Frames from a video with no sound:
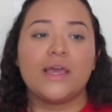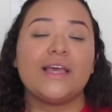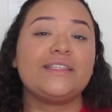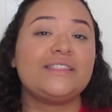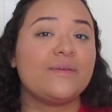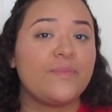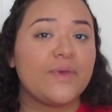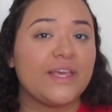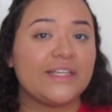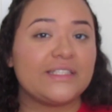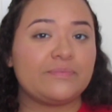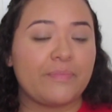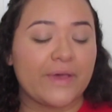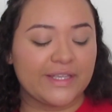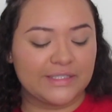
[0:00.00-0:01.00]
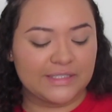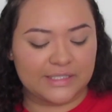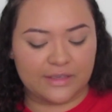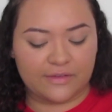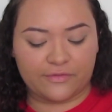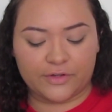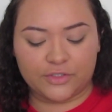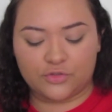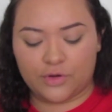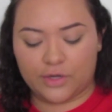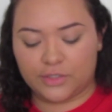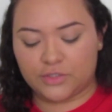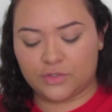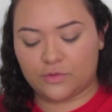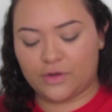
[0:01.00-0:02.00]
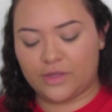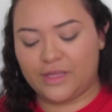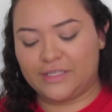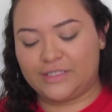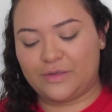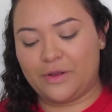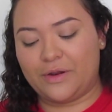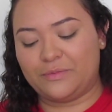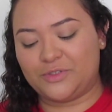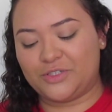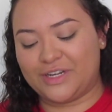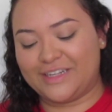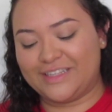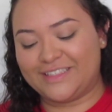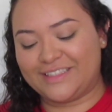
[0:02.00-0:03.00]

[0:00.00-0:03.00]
It's a bit expensive for drugstore. That's what I'm trying to